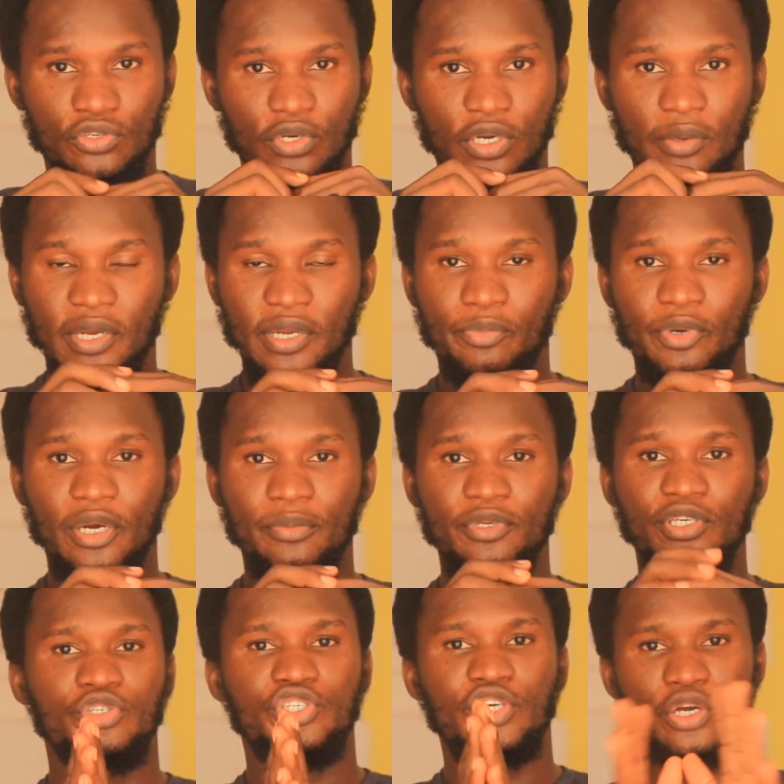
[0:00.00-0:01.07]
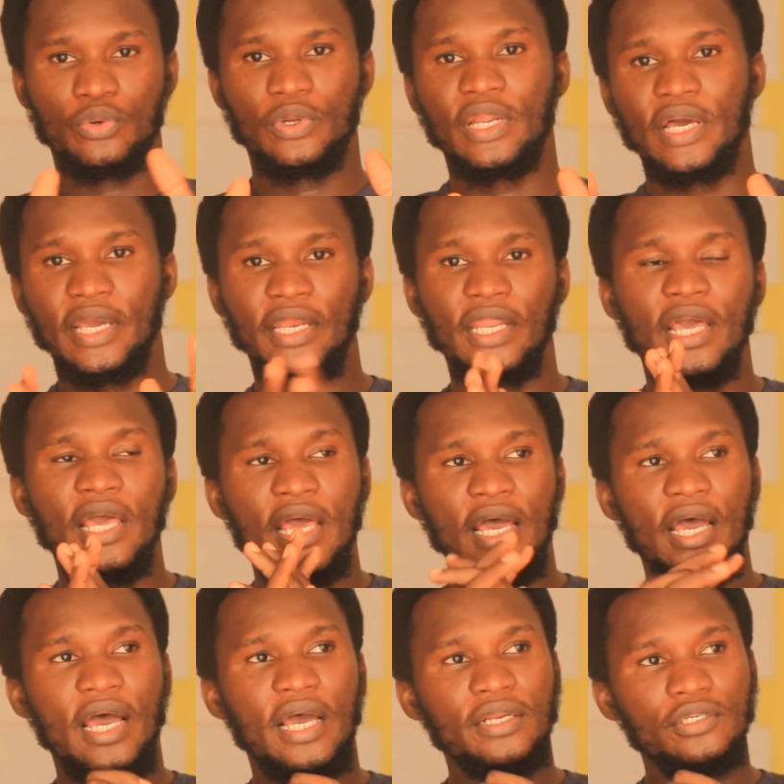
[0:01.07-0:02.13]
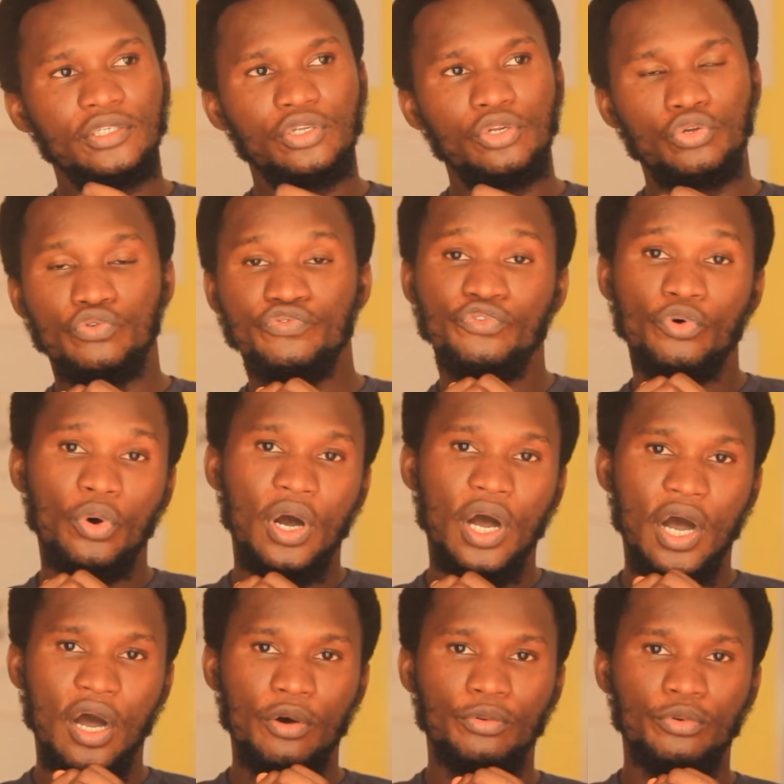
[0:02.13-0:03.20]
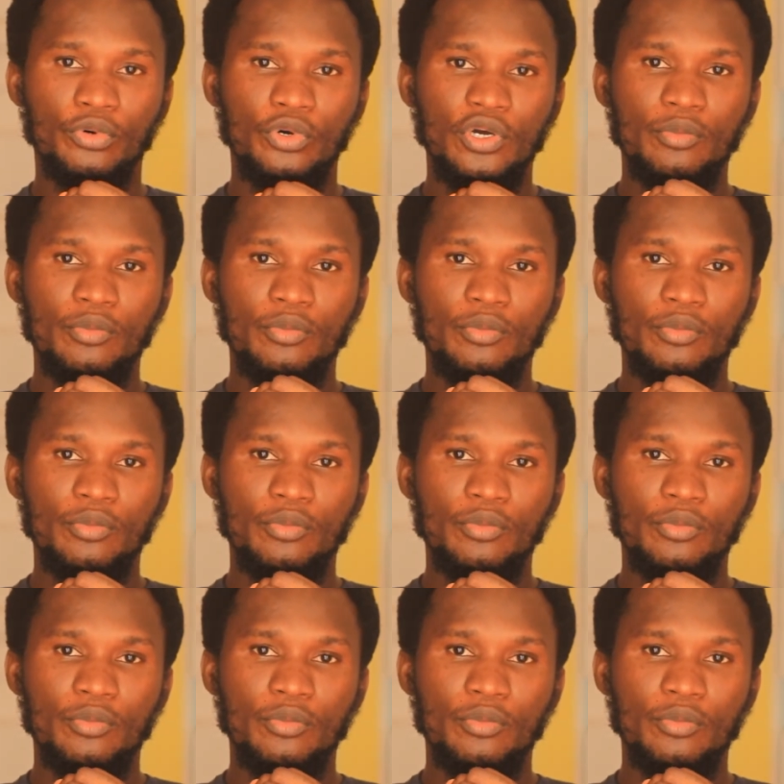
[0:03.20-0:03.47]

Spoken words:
You can probably check online and look for how